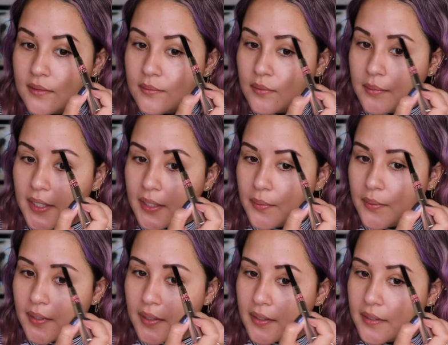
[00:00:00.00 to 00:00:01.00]
We'll make it
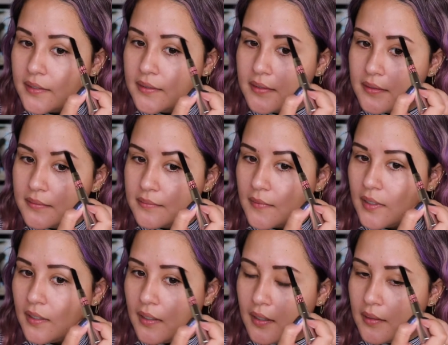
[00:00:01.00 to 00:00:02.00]
work.
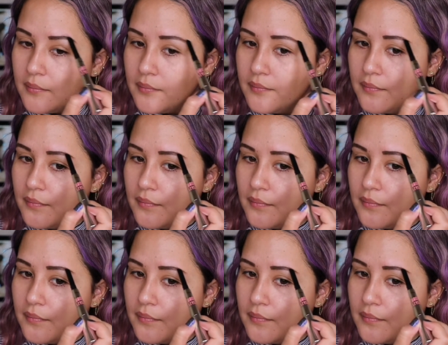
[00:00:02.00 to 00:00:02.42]
But